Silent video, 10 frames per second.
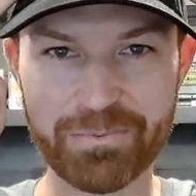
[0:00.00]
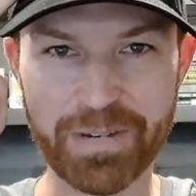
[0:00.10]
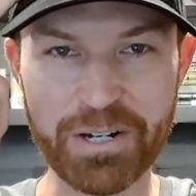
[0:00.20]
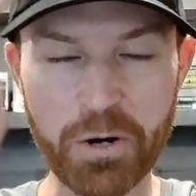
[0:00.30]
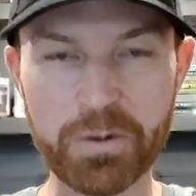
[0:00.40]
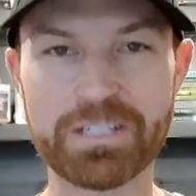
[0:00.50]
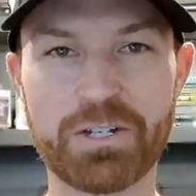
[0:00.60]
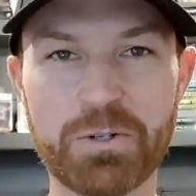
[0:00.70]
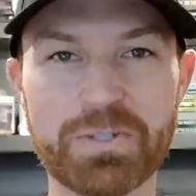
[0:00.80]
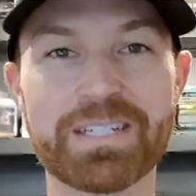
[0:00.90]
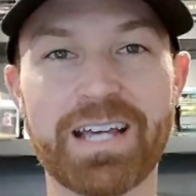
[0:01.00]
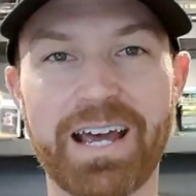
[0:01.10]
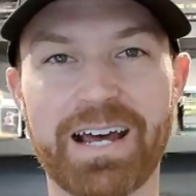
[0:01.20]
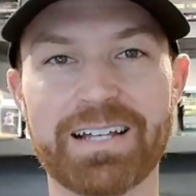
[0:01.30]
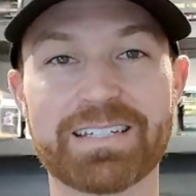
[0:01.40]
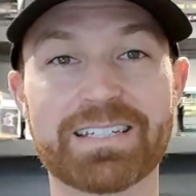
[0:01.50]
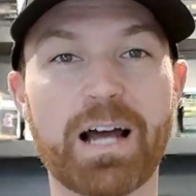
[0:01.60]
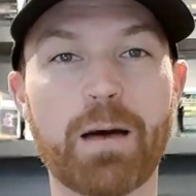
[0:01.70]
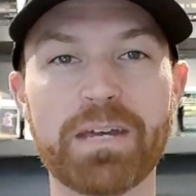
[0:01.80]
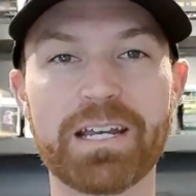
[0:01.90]
my no excuses hat.
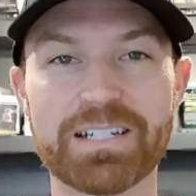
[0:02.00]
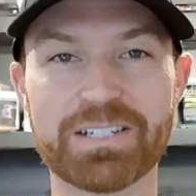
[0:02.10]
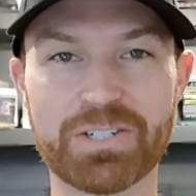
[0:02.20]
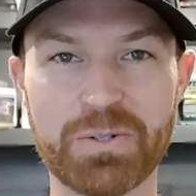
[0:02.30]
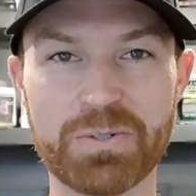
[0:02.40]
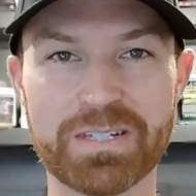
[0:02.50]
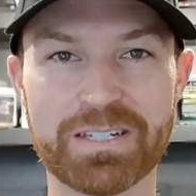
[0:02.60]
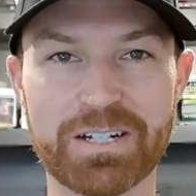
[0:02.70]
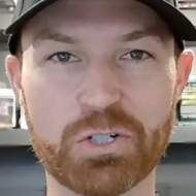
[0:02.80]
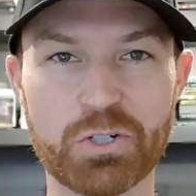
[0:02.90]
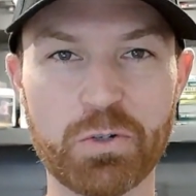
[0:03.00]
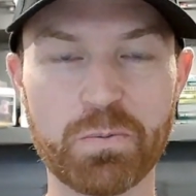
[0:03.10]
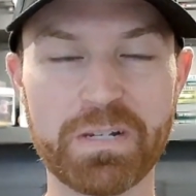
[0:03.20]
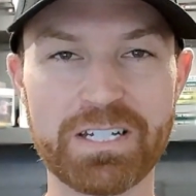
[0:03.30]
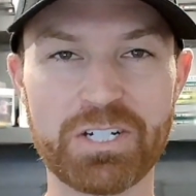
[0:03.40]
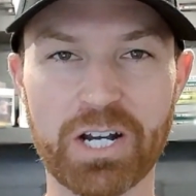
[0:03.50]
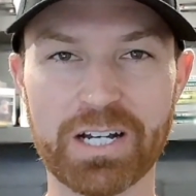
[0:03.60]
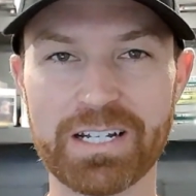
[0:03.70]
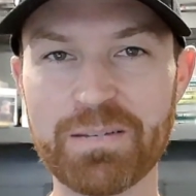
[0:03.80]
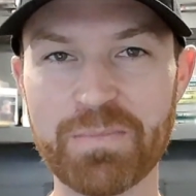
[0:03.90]
Stop making excuses because you're too busy
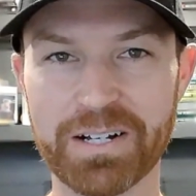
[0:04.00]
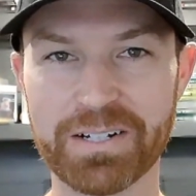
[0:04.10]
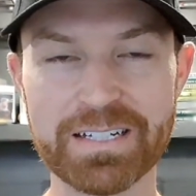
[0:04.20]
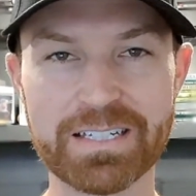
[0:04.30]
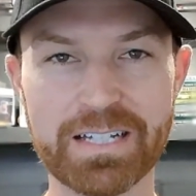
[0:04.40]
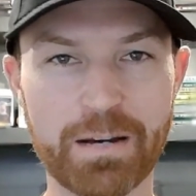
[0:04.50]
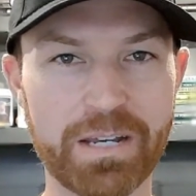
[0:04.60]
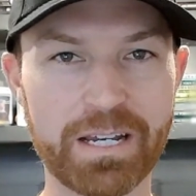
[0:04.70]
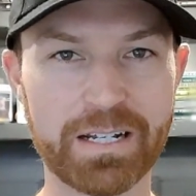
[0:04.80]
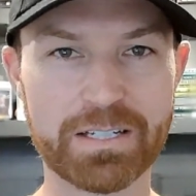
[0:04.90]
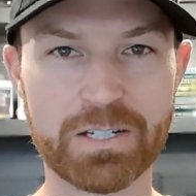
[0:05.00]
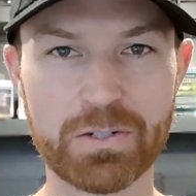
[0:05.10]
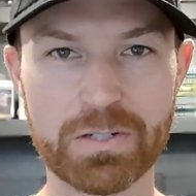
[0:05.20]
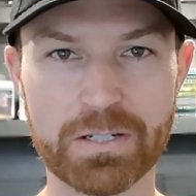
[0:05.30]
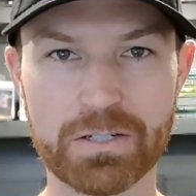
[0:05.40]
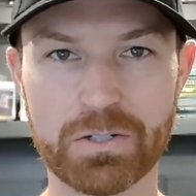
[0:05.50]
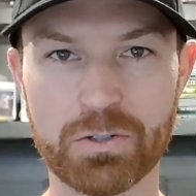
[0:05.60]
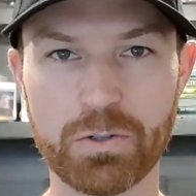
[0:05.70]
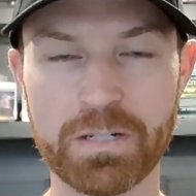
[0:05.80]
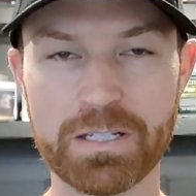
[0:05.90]
checking email. Stop making excuses because you're
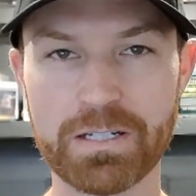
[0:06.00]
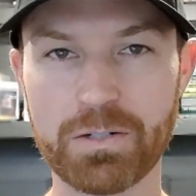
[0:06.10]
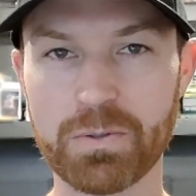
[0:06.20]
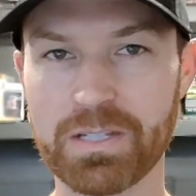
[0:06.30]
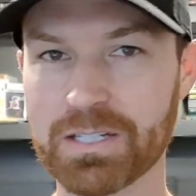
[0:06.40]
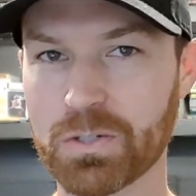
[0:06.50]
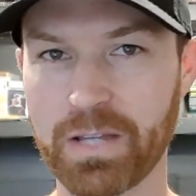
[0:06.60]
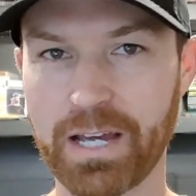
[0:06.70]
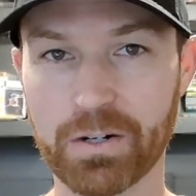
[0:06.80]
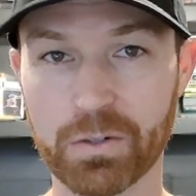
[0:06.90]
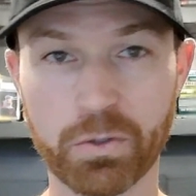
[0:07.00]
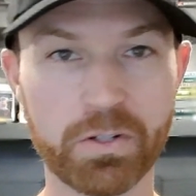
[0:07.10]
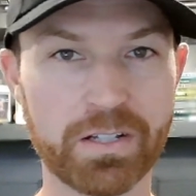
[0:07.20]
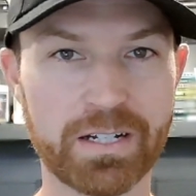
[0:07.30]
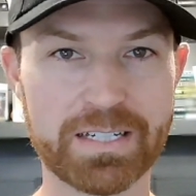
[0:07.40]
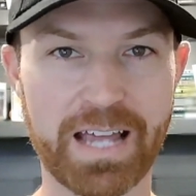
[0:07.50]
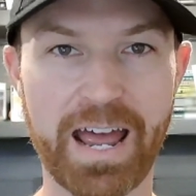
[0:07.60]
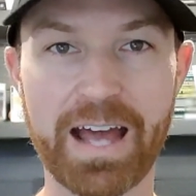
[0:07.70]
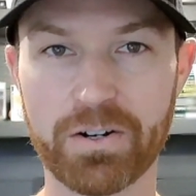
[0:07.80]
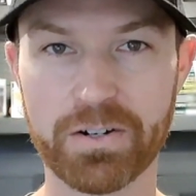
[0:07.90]
too busy doing this or that or learning the next
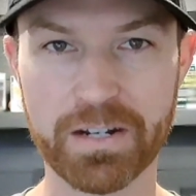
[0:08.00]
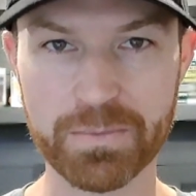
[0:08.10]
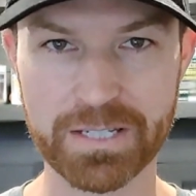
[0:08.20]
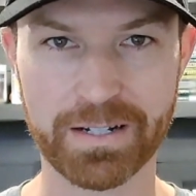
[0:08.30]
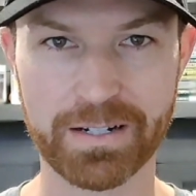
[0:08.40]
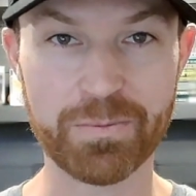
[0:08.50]
hack on Amazon.